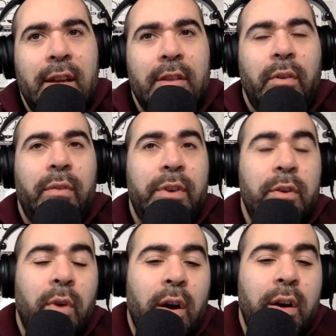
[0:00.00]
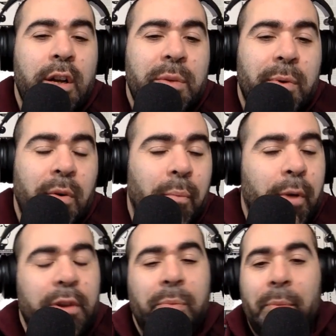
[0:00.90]
So if you are an entrepreneur with
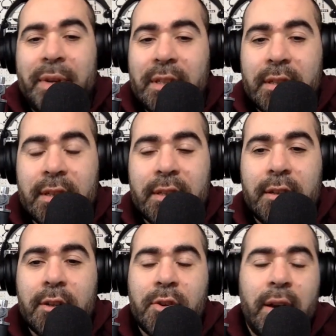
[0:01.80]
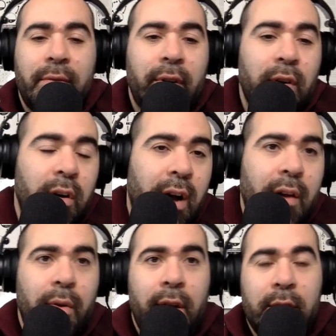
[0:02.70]
multiple businesses and you're trying to figure out, oh, how
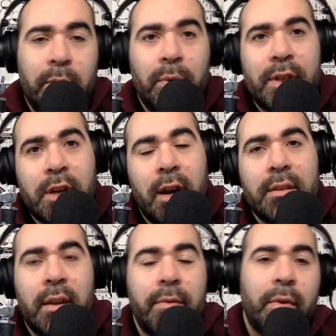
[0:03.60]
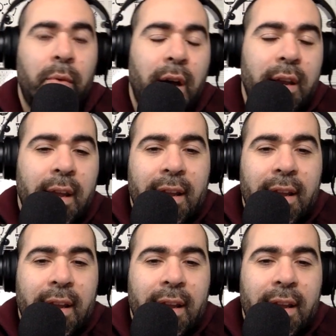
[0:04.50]
do I do which content for what?